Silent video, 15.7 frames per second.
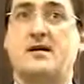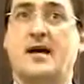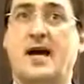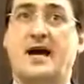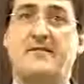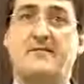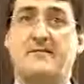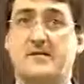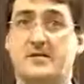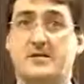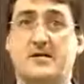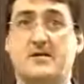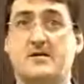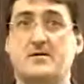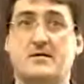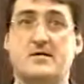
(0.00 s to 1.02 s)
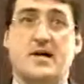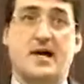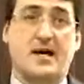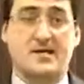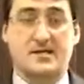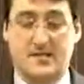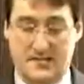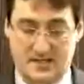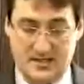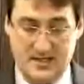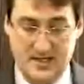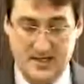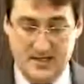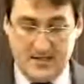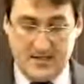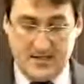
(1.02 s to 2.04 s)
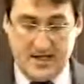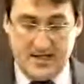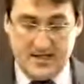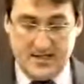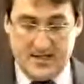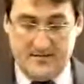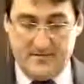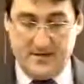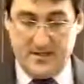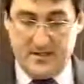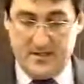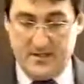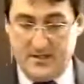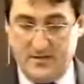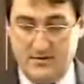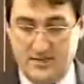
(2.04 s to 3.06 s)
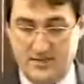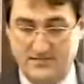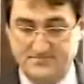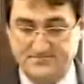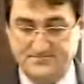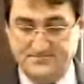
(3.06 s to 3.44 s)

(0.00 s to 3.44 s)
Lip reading: half of it's going to go to taxes. So that's not a very good use.